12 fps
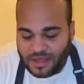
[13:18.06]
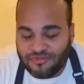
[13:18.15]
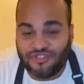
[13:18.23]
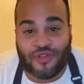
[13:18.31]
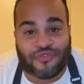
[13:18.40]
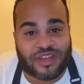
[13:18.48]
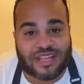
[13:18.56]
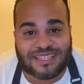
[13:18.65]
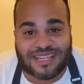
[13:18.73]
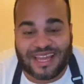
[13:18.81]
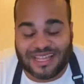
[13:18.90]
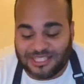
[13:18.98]
Don't forget
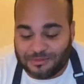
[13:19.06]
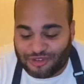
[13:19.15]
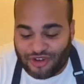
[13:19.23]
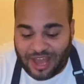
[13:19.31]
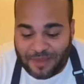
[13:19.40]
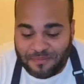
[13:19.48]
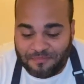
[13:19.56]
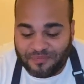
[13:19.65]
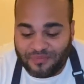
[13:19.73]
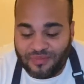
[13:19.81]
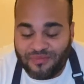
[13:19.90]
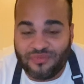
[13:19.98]
to like and subscribe.
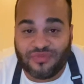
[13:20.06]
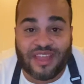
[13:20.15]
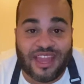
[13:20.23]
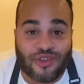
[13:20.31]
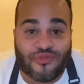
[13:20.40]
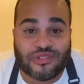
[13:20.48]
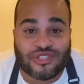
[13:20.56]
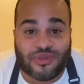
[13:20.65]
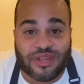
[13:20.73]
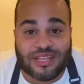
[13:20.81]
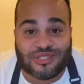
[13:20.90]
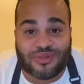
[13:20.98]
Thank you for tuning in